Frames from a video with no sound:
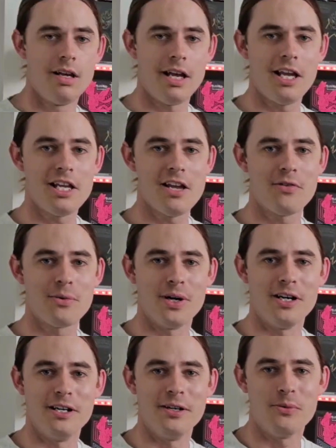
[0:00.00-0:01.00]
Hey
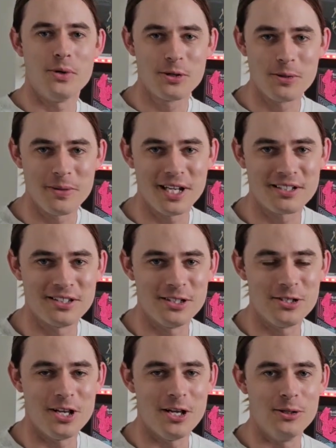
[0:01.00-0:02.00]
everyone, welcome back to
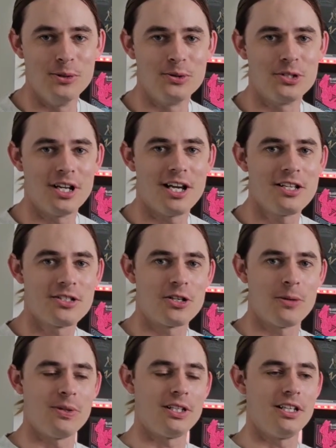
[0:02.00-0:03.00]
the channel. Today's
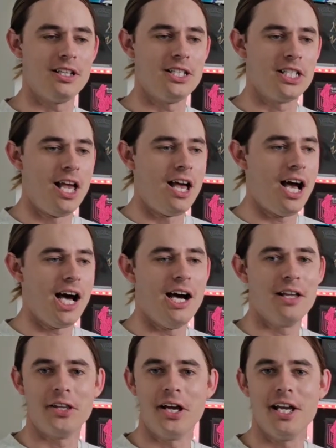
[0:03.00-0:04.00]
topic is,
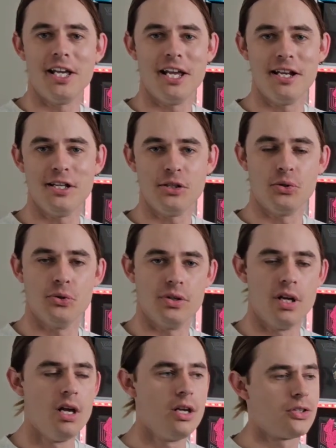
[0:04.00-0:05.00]
are they any good?
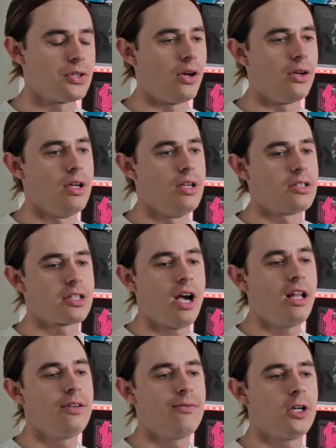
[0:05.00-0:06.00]
So
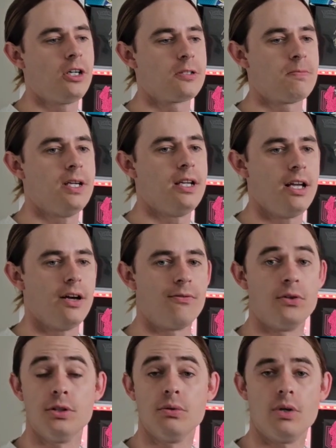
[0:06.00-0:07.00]
Scarlet and Violet's been out
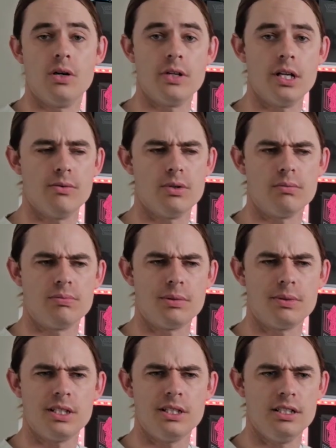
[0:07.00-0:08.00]
for a little while now.
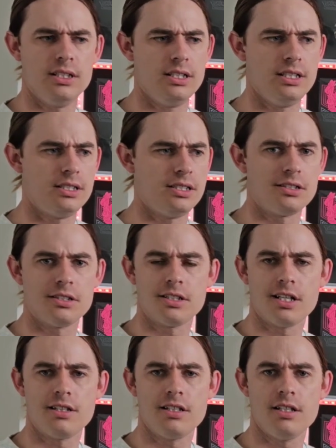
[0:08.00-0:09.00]
Probably since the
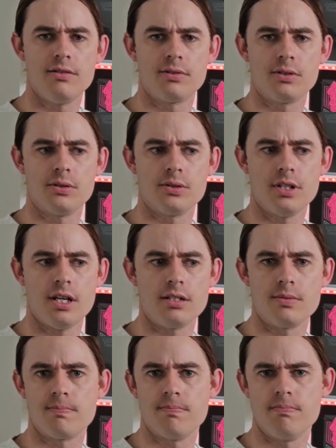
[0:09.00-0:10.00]
start of the year, of course,
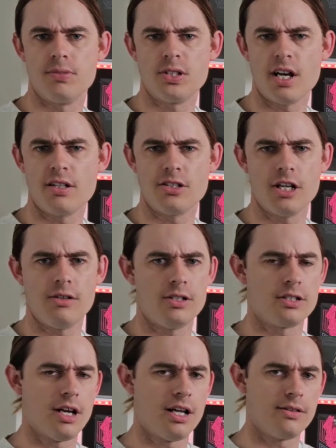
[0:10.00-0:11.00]
yes. Start of January,
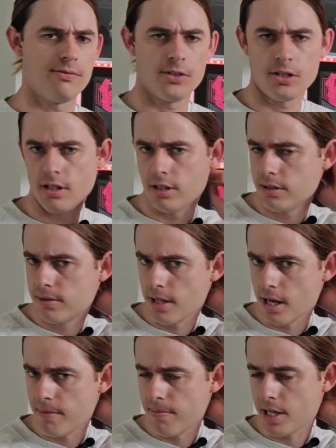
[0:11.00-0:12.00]
Scarlet and Violet
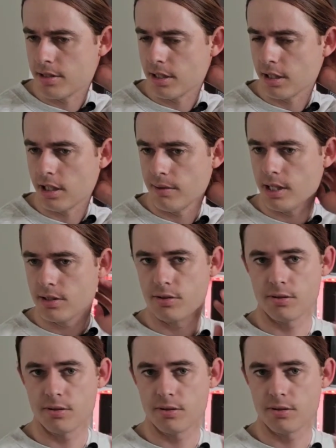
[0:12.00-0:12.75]
base set came out.